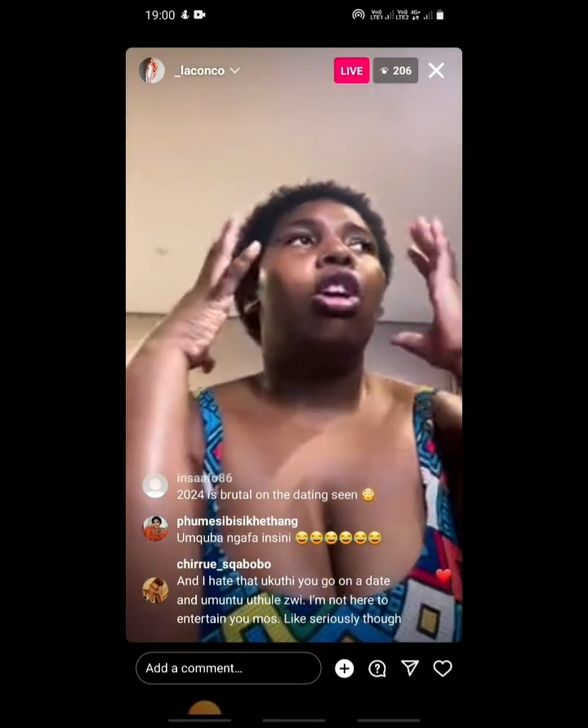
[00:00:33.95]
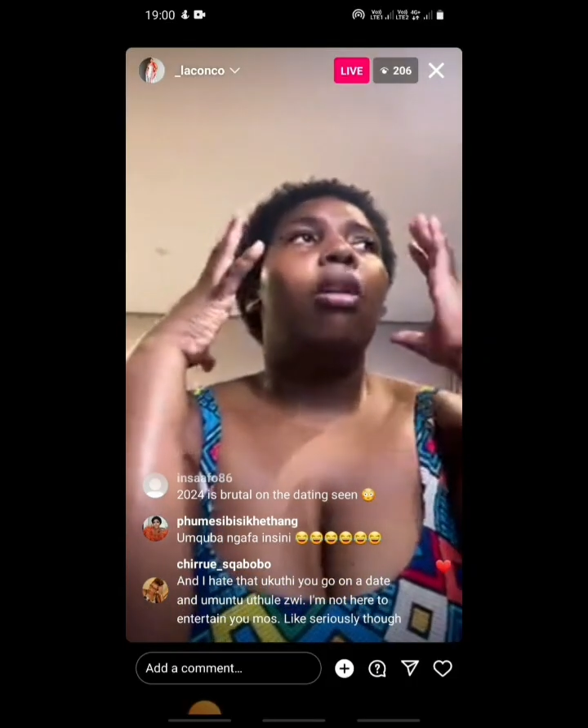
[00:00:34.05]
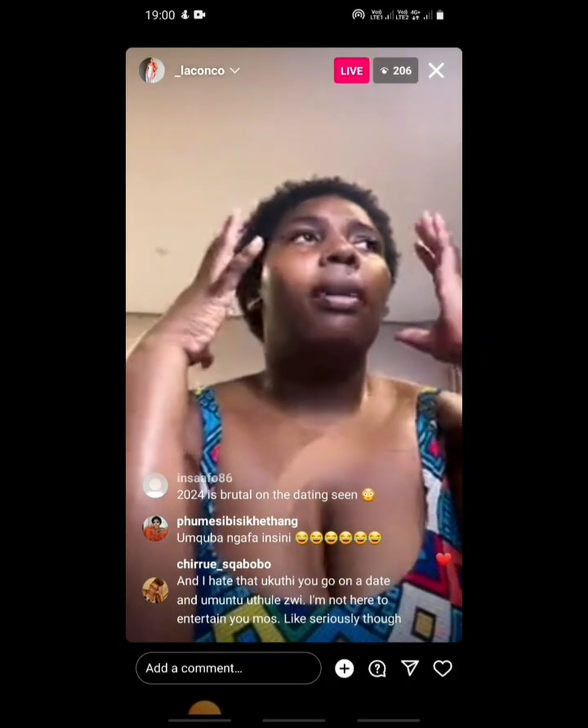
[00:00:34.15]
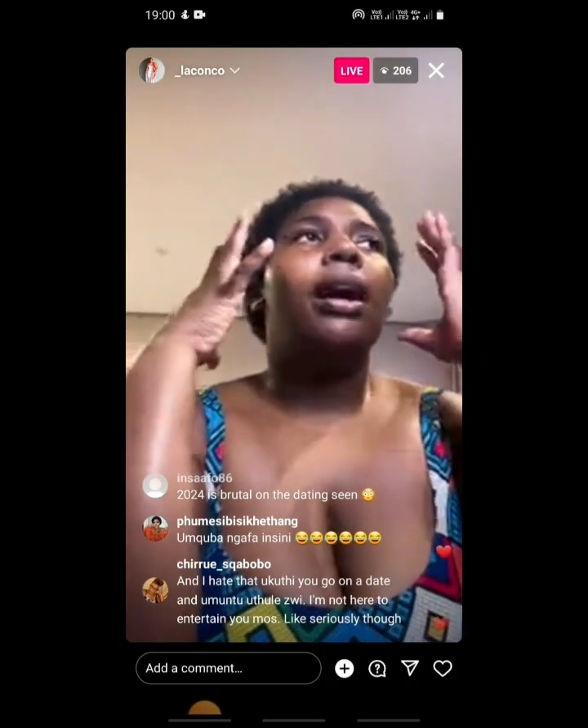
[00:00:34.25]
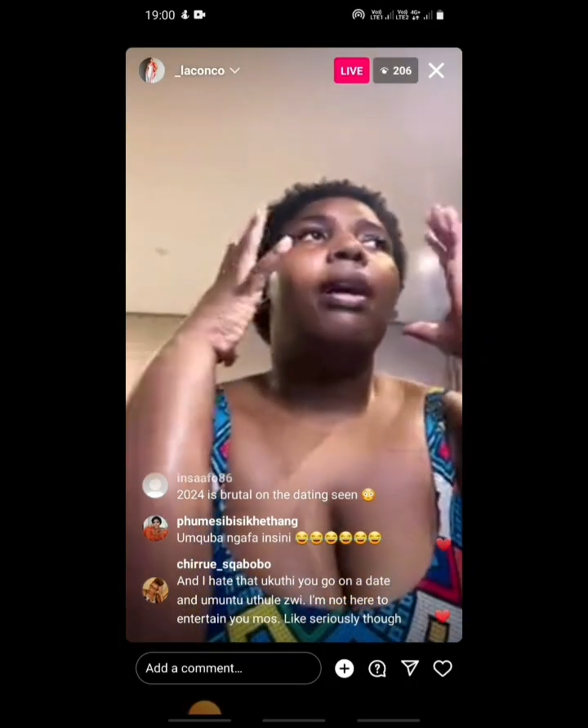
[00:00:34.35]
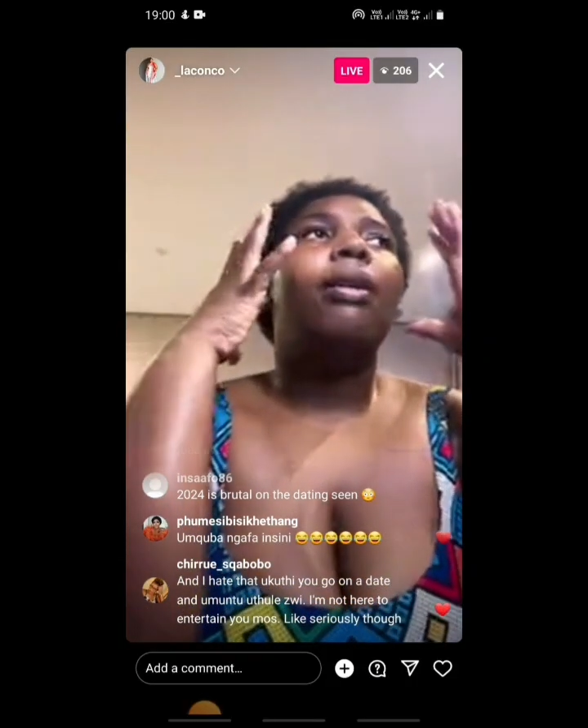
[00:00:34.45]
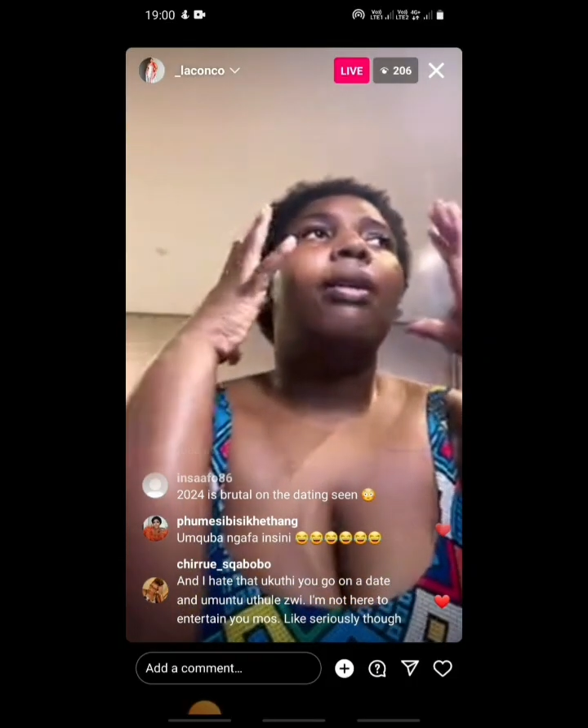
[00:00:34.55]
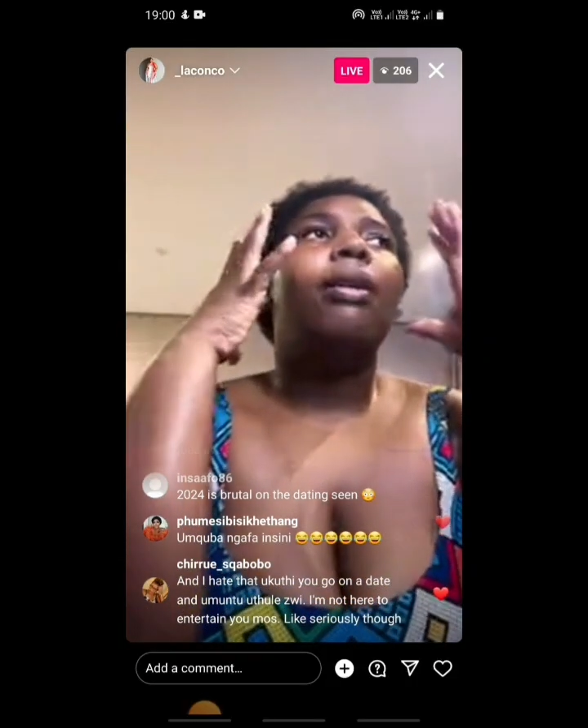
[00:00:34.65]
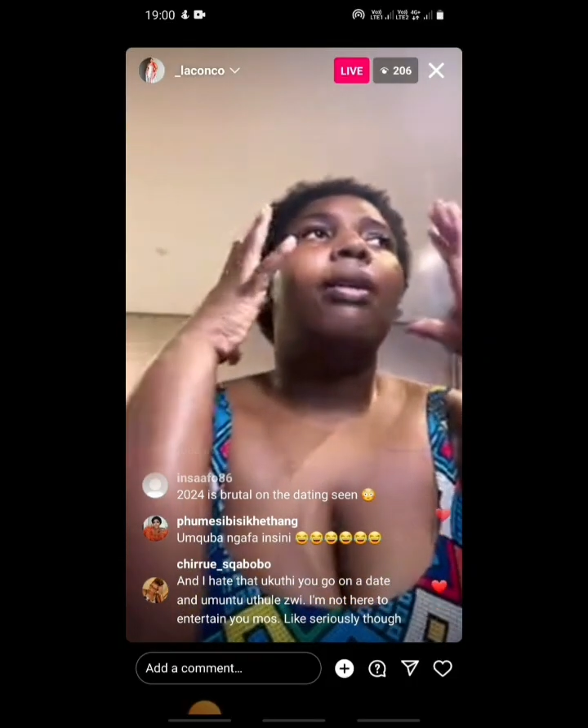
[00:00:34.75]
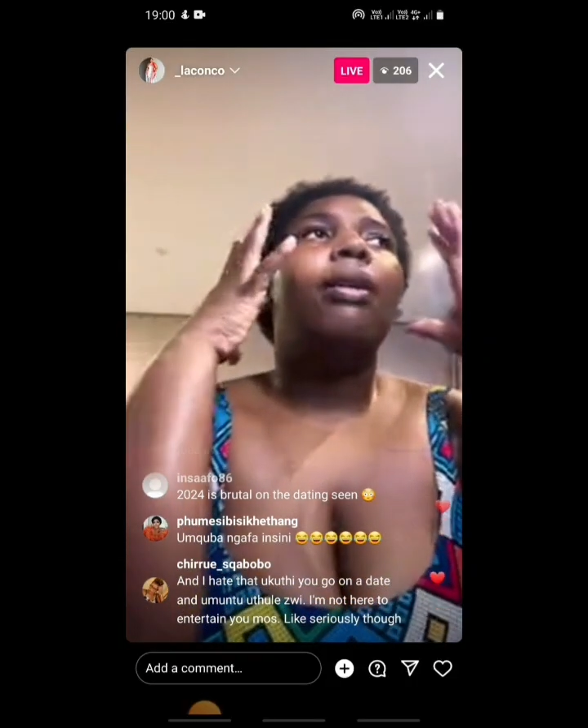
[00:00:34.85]
draw about
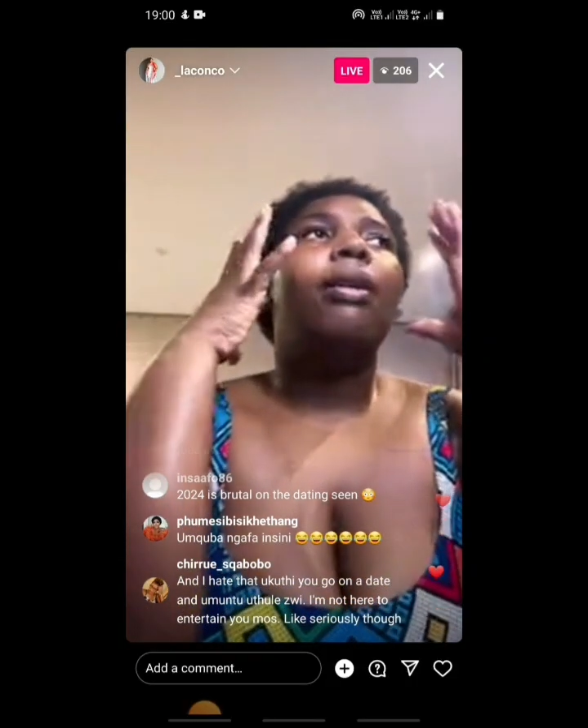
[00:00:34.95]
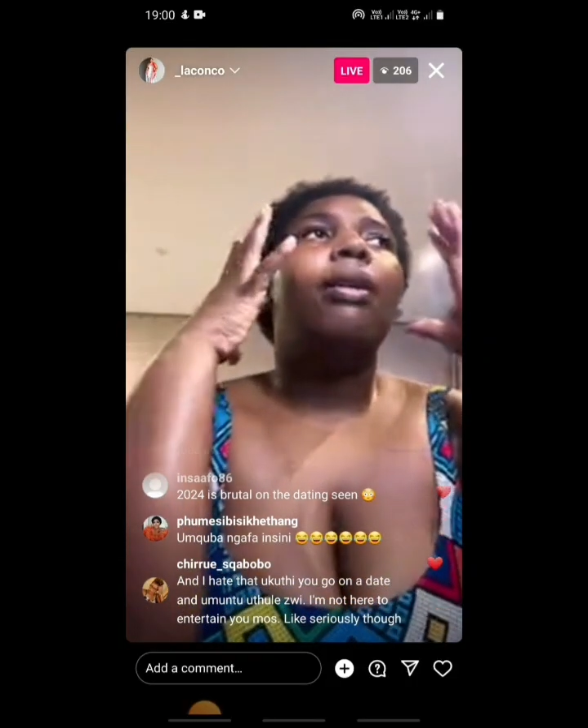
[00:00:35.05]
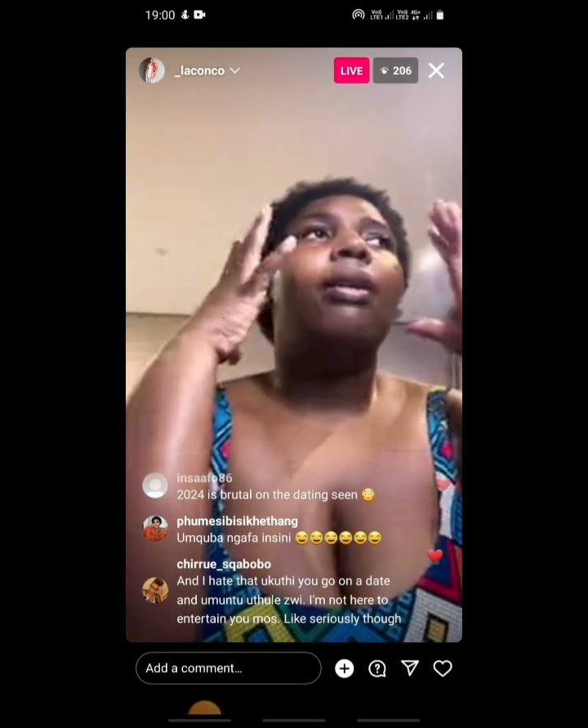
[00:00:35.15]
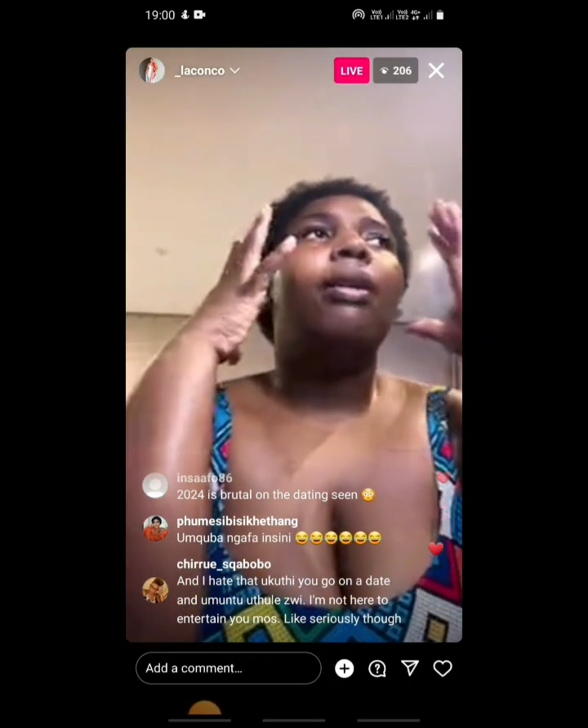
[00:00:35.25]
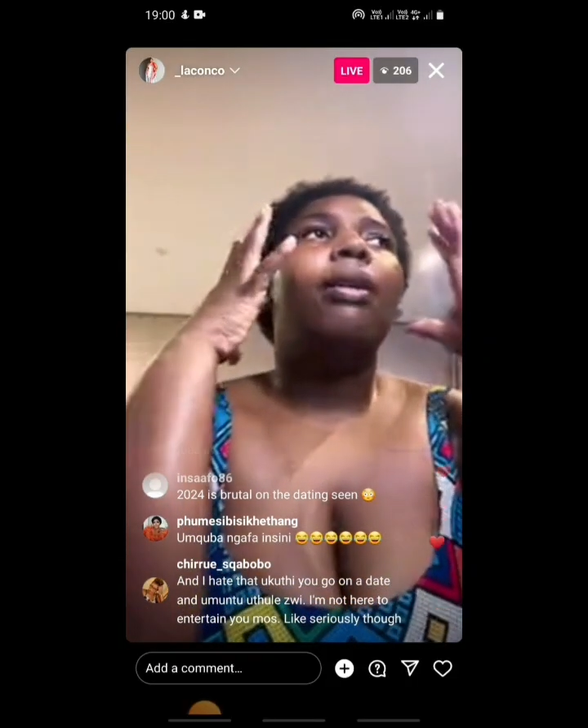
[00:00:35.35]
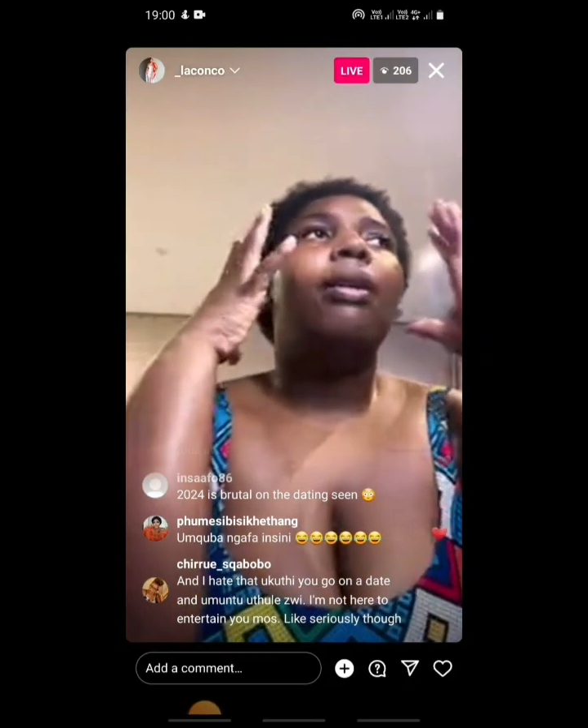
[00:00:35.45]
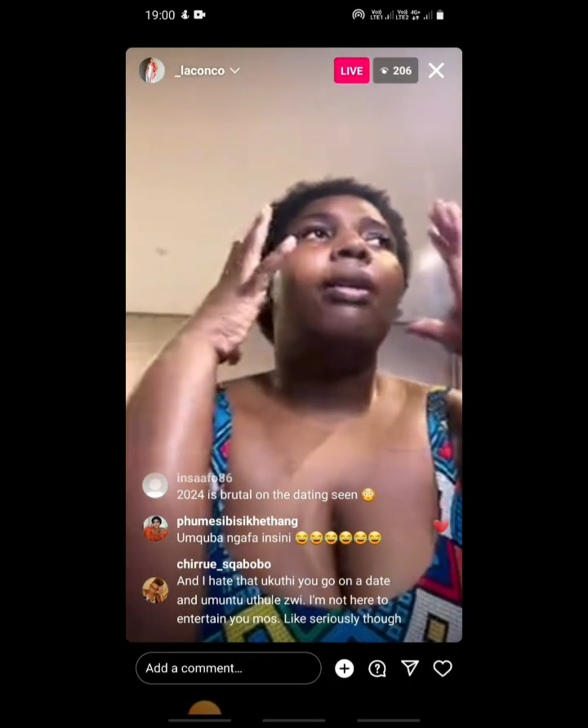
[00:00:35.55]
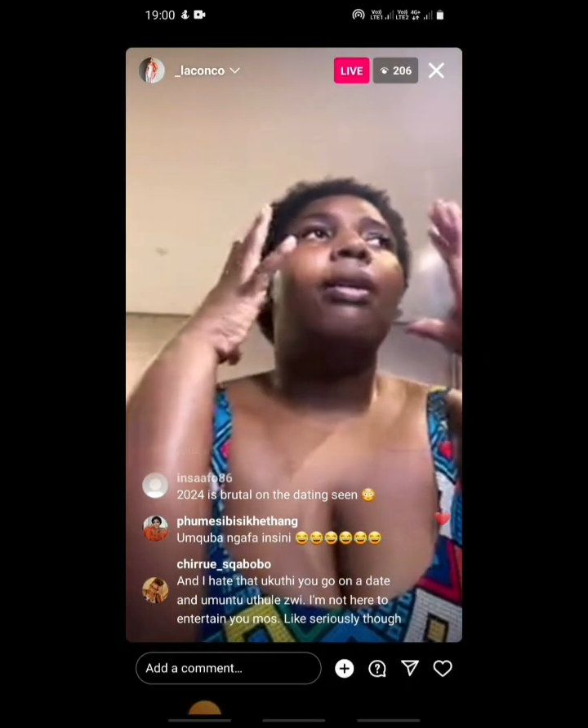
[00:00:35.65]
through here that going on a